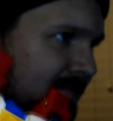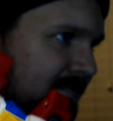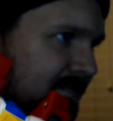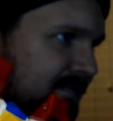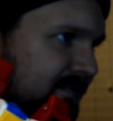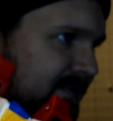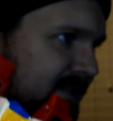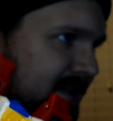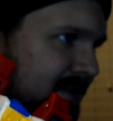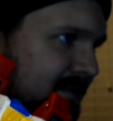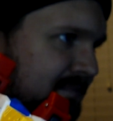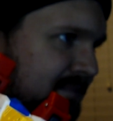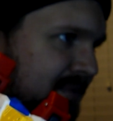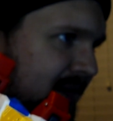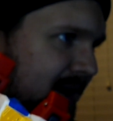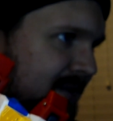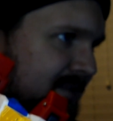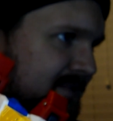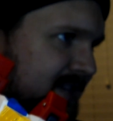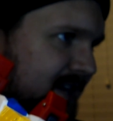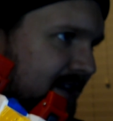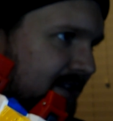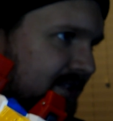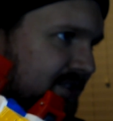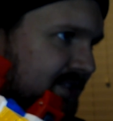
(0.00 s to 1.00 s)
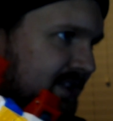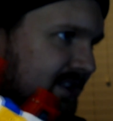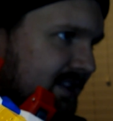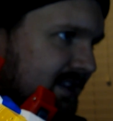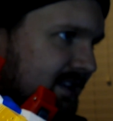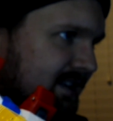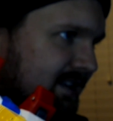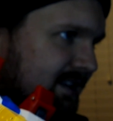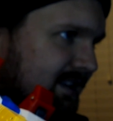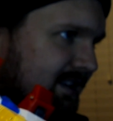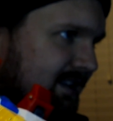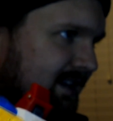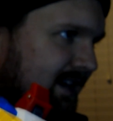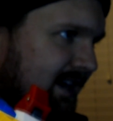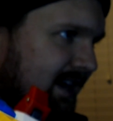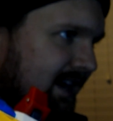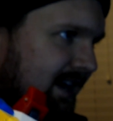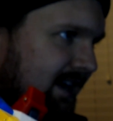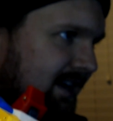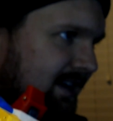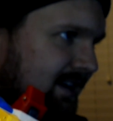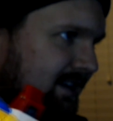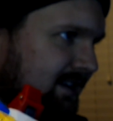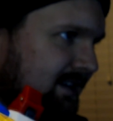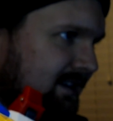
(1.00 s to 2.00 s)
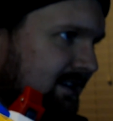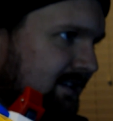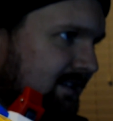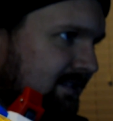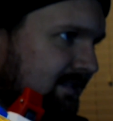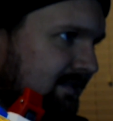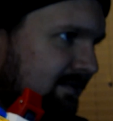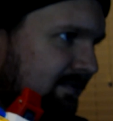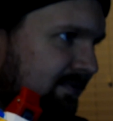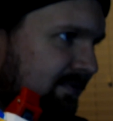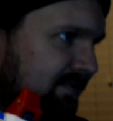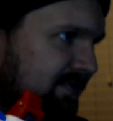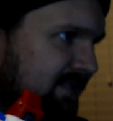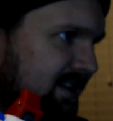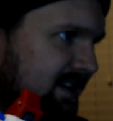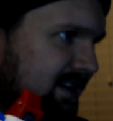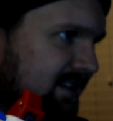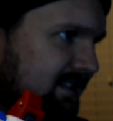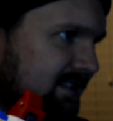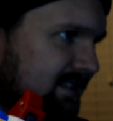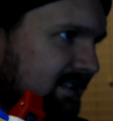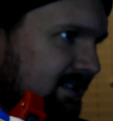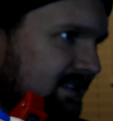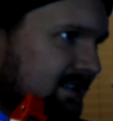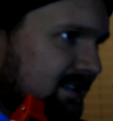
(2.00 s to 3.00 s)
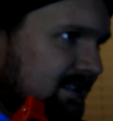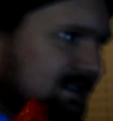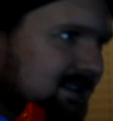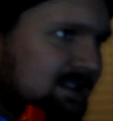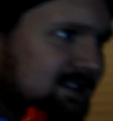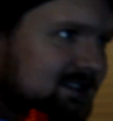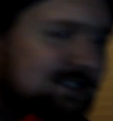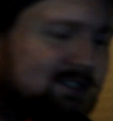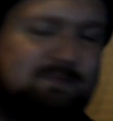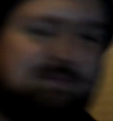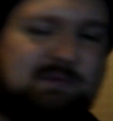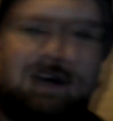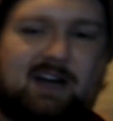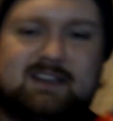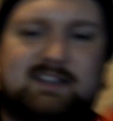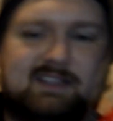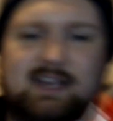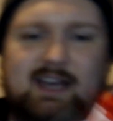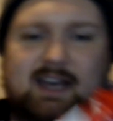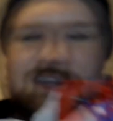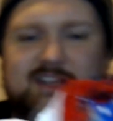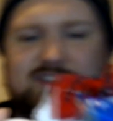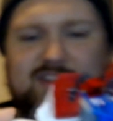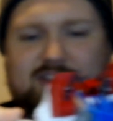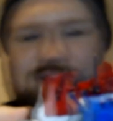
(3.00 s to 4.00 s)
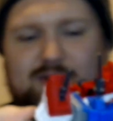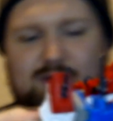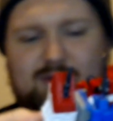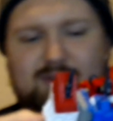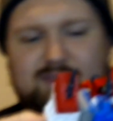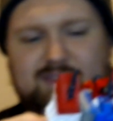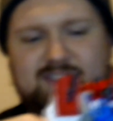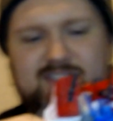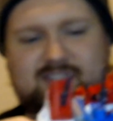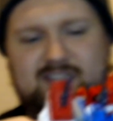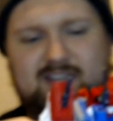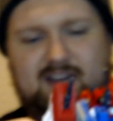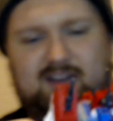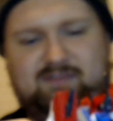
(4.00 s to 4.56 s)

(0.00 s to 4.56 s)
it pops out the little little spot to actually hold stuff.